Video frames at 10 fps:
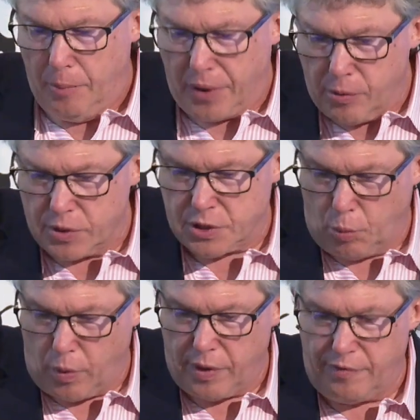But it was a
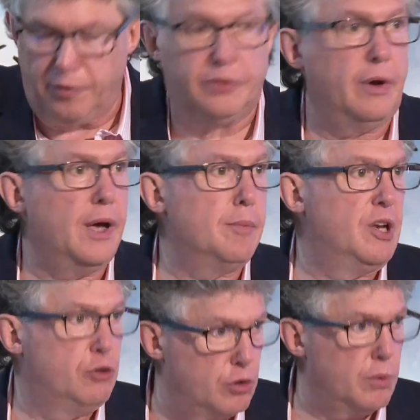wonderful time,
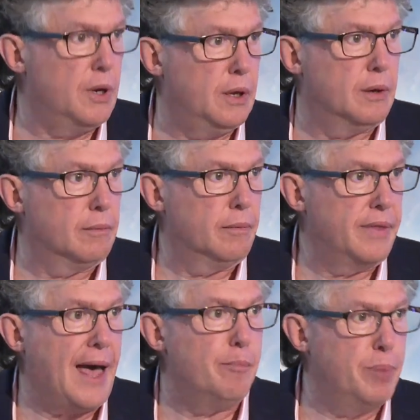and during
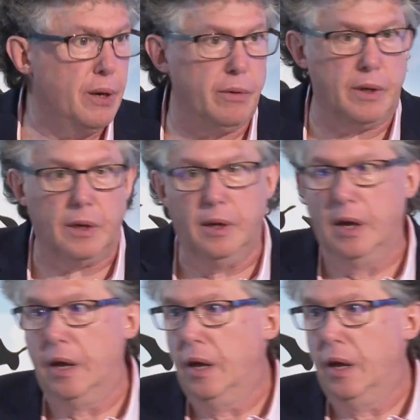that period,